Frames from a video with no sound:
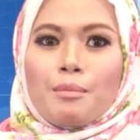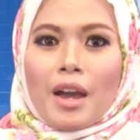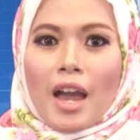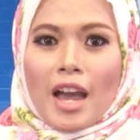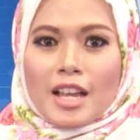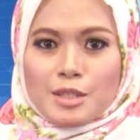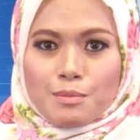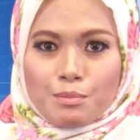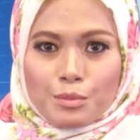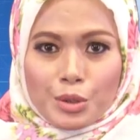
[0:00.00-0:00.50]

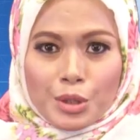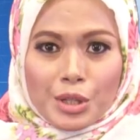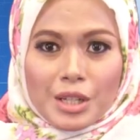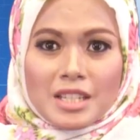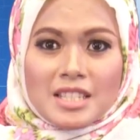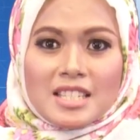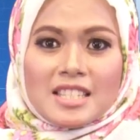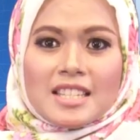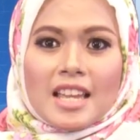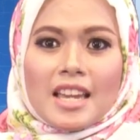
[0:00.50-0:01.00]
As
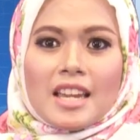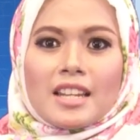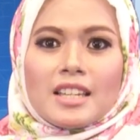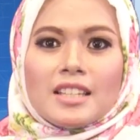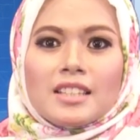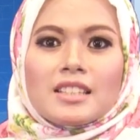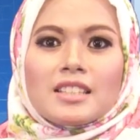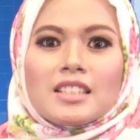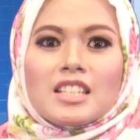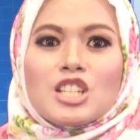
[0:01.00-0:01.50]
Mugan
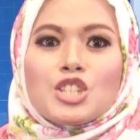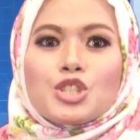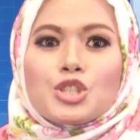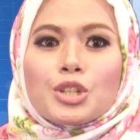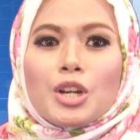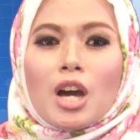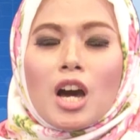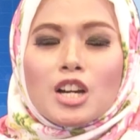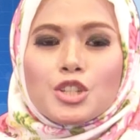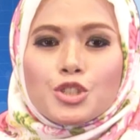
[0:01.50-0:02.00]
stated,
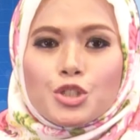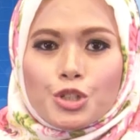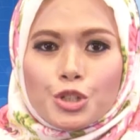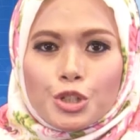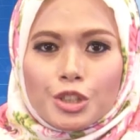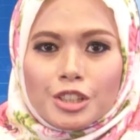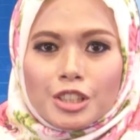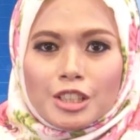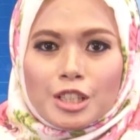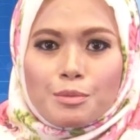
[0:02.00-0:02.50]

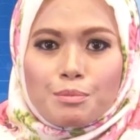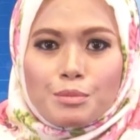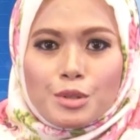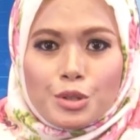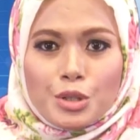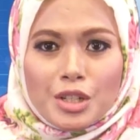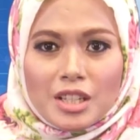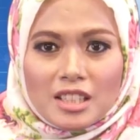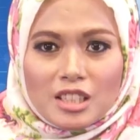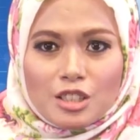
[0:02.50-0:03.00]
intercultural
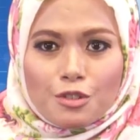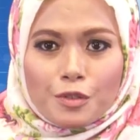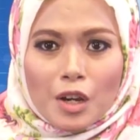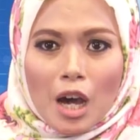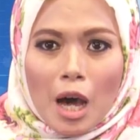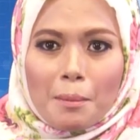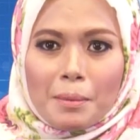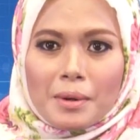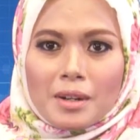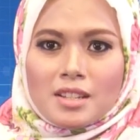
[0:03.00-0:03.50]
communicative
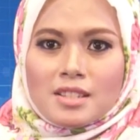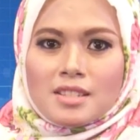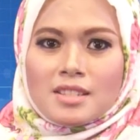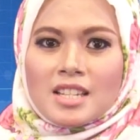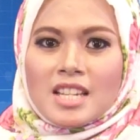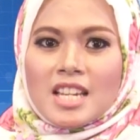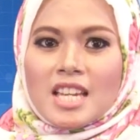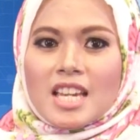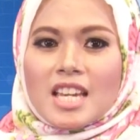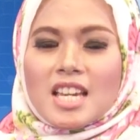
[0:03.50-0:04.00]
competence
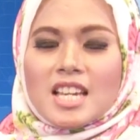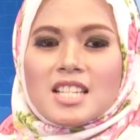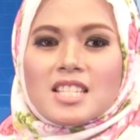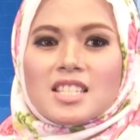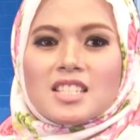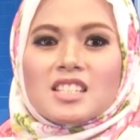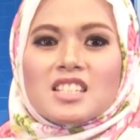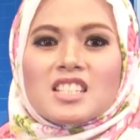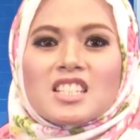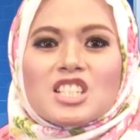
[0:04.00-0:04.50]
is
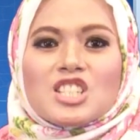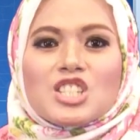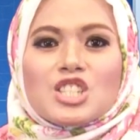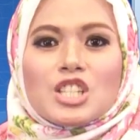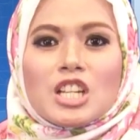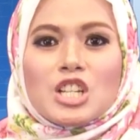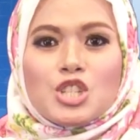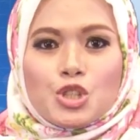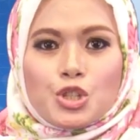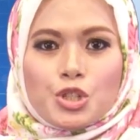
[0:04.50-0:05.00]
an
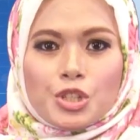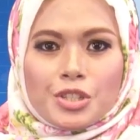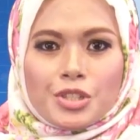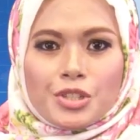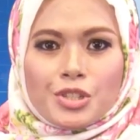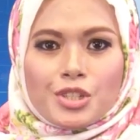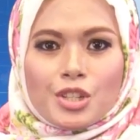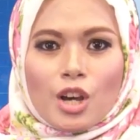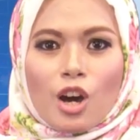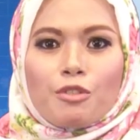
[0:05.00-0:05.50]
extension
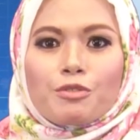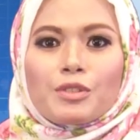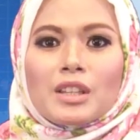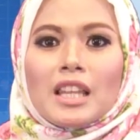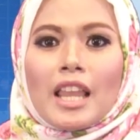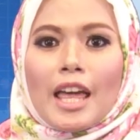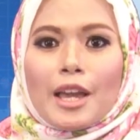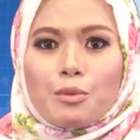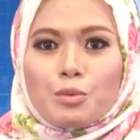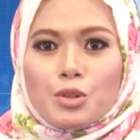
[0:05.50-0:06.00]
of
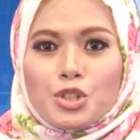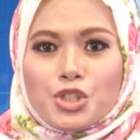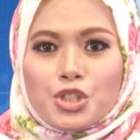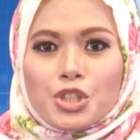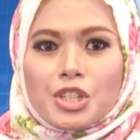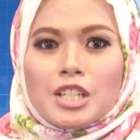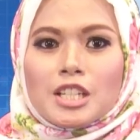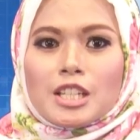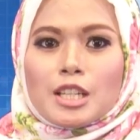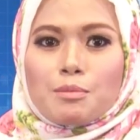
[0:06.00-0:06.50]

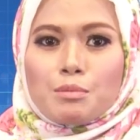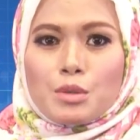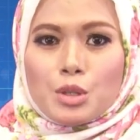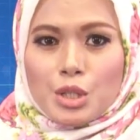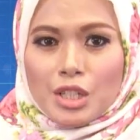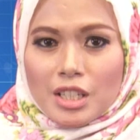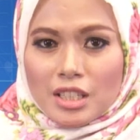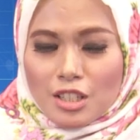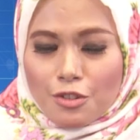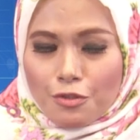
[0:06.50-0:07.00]
language
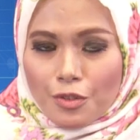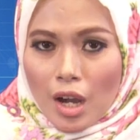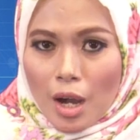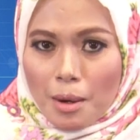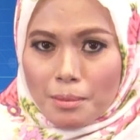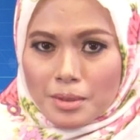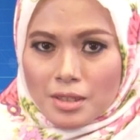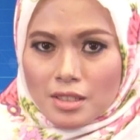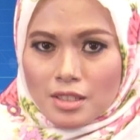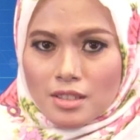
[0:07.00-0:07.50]
communicative
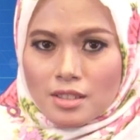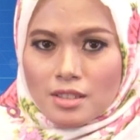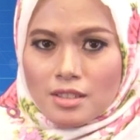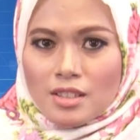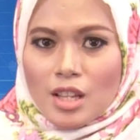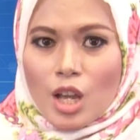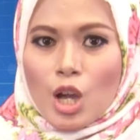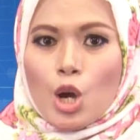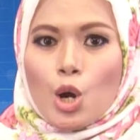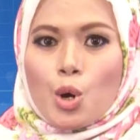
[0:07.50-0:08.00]

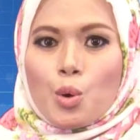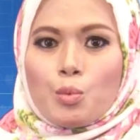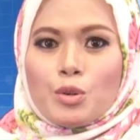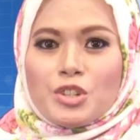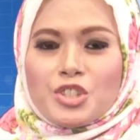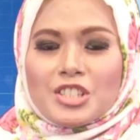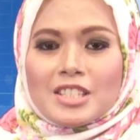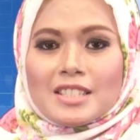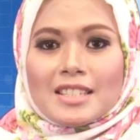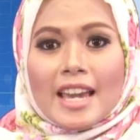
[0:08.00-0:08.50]
competence
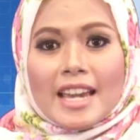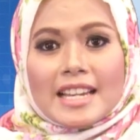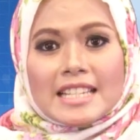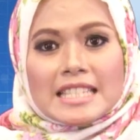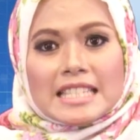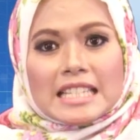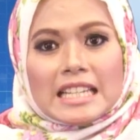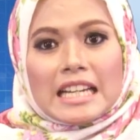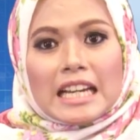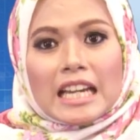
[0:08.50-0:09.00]
which
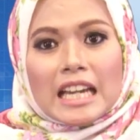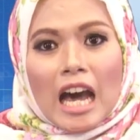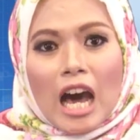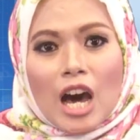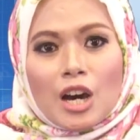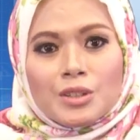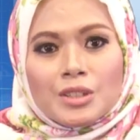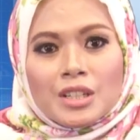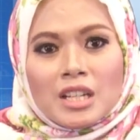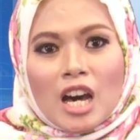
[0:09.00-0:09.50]
takes
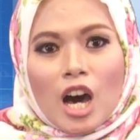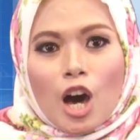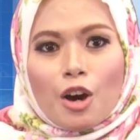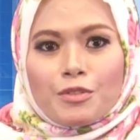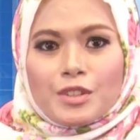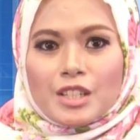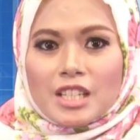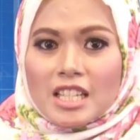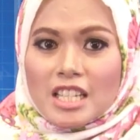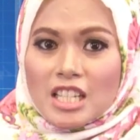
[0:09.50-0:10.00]
account of
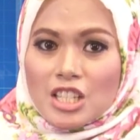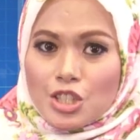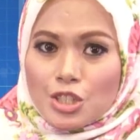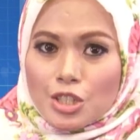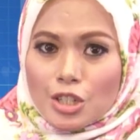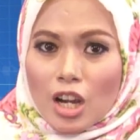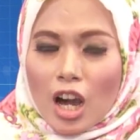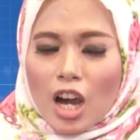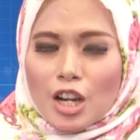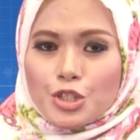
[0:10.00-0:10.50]
the
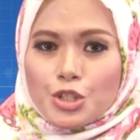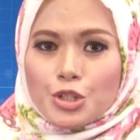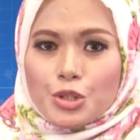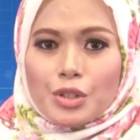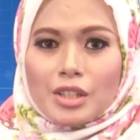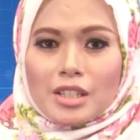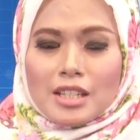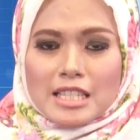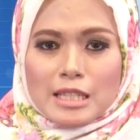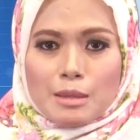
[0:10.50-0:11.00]

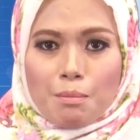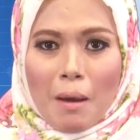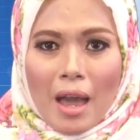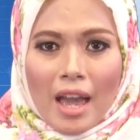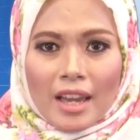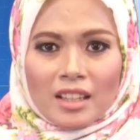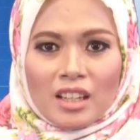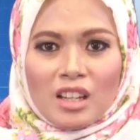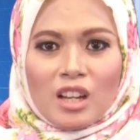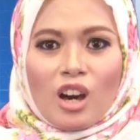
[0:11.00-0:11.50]
intercultural
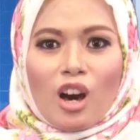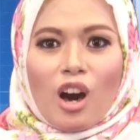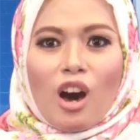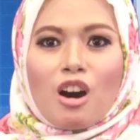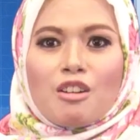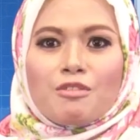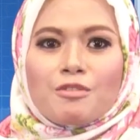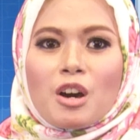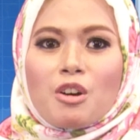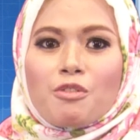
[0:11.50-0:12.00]
aspect
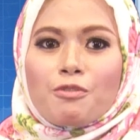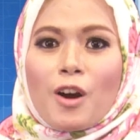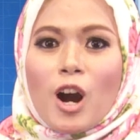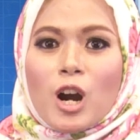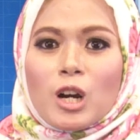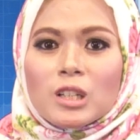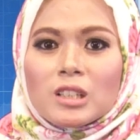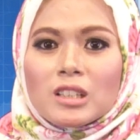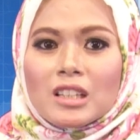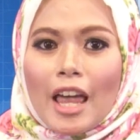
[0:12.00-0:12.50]
of
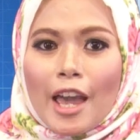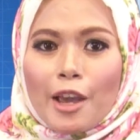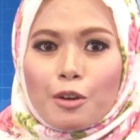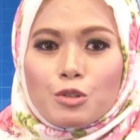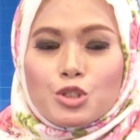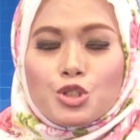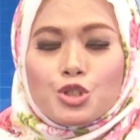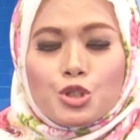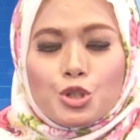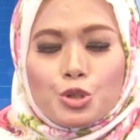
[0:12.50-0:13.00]
viral
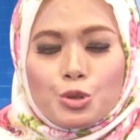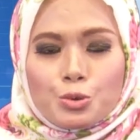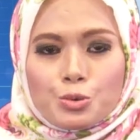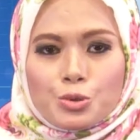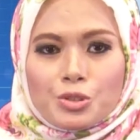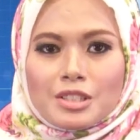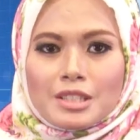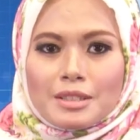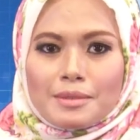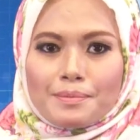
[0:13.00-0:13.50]
language
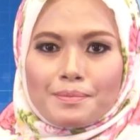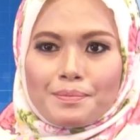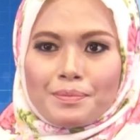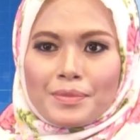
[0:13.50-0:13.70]
use.